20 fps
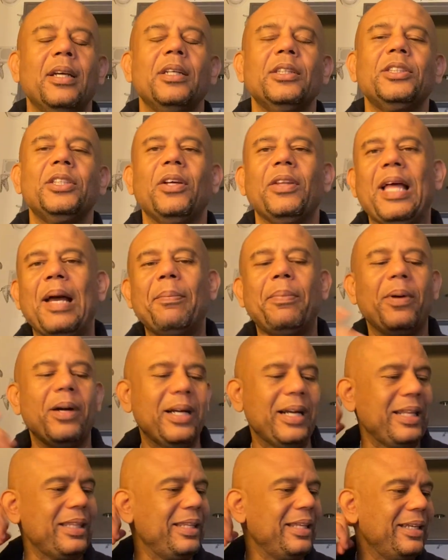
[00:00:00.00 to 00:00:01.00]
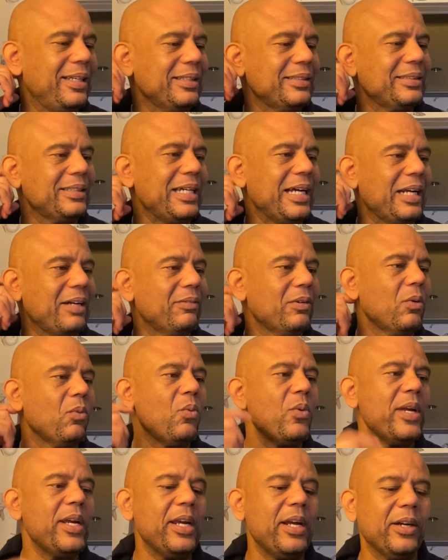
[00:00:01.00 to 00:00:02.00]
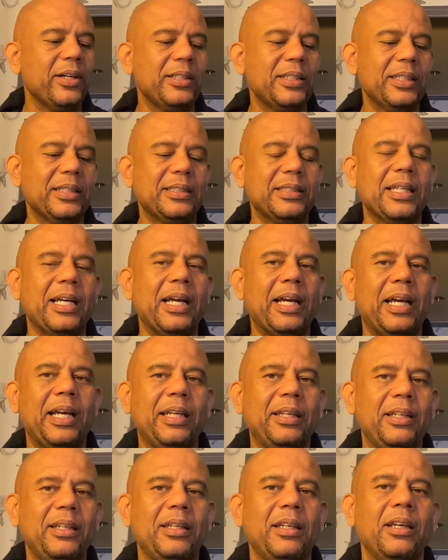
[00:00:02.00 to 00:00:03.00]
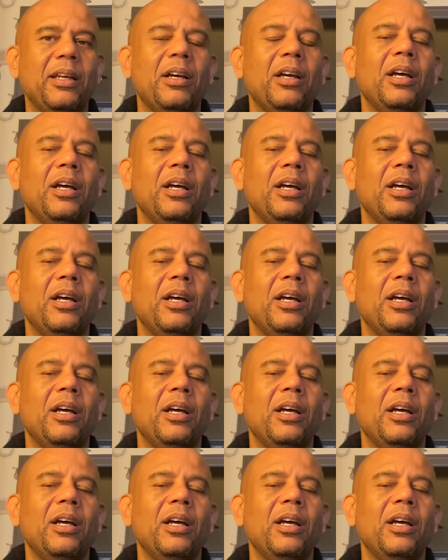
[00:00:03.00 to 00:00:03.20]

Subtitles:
So that part I think is kind of a weird design